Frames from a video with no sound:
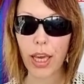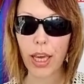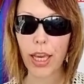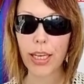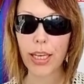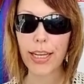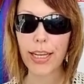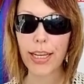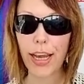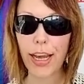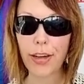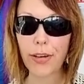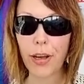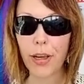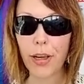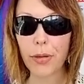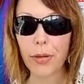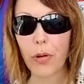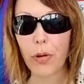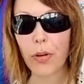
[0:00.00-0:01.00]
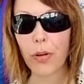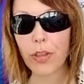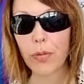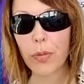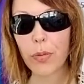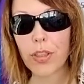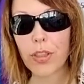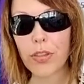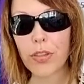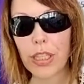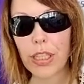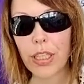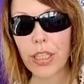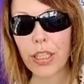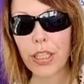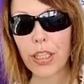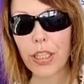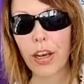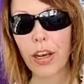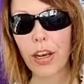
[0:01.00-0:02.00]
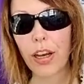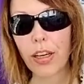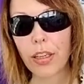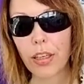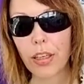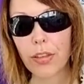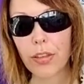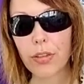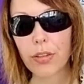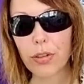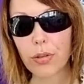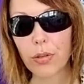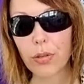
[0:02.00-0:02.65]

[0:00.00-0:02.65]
and now I am going to be seen in August